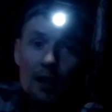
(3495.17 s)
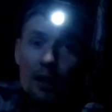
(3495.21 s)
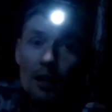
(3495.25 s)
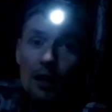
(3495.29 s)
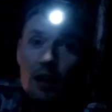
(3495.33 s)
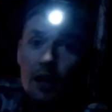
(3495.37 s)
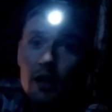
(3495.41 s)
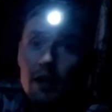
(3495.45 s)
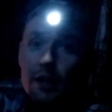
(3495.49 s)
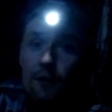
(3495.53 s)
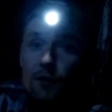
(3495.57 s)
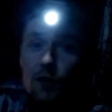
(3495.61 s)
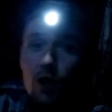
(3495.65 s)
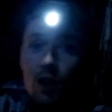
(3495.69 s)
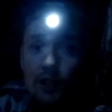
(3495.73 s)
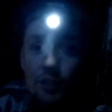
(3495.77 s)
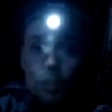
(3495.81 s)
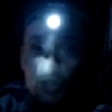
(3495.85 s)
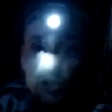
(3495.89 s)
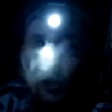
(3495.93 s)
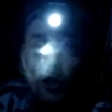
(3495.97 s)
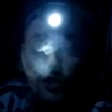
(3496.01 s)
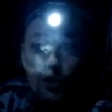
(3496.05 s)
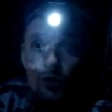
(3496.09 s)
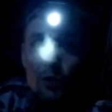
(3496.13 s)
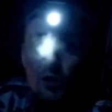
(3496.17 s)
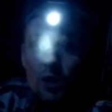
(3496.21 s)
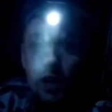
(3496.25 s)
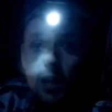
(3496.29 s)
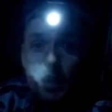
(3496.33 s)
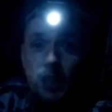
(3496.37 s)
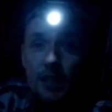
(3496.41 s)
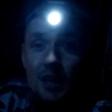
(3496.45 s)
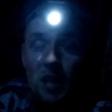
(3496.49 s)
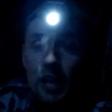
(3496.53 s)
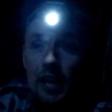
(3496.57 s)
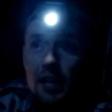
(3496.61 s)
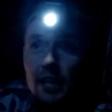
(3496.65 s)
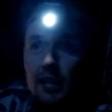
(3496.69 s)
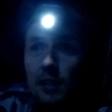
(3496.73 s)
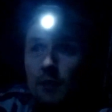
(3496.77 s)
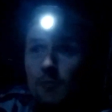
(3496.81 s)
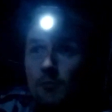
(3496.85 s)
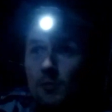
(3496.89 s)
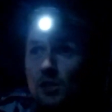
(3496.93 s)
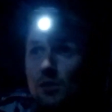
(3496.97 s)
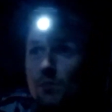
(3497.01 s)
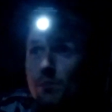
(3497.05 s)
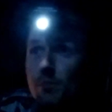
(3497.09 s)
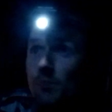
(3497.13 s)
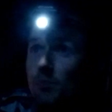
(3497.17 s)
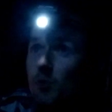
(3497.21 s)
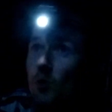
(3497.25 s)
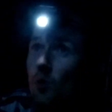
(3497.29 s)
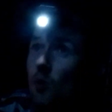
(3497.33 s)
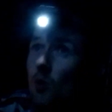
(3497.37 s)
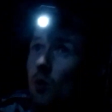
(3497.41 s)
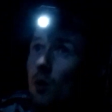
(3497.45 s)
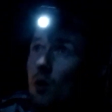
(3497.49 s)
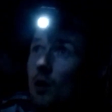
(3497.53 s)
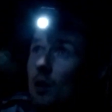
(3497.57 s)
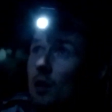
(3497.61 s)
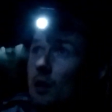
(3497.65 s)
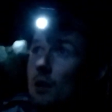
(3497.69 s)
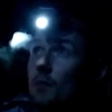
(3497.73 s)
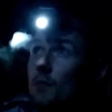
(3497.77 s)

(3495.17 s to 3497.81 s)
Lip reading: I've got the new titanium spork